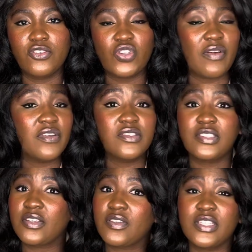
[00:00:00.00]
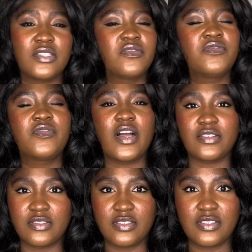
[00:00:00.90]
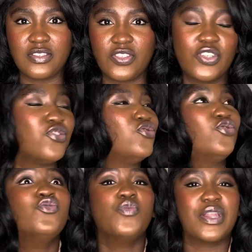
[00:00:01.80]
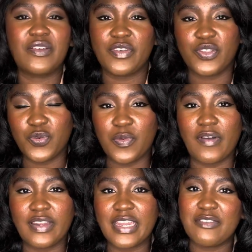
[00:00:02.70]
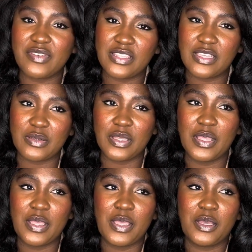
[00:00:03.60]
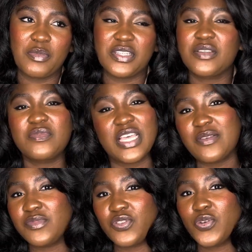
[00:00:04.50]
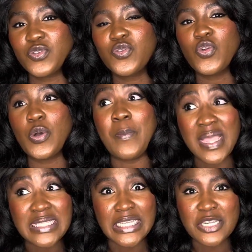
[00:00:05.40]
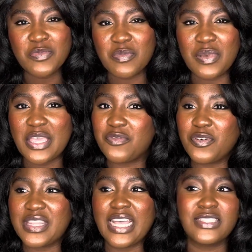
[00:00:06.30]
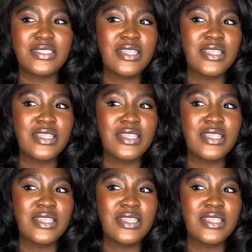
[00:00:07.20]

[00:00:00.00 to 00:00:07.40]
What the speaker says: Traveling single is fun. You can do whatever you want and everything. But sometimes you're also not mentally prepared for that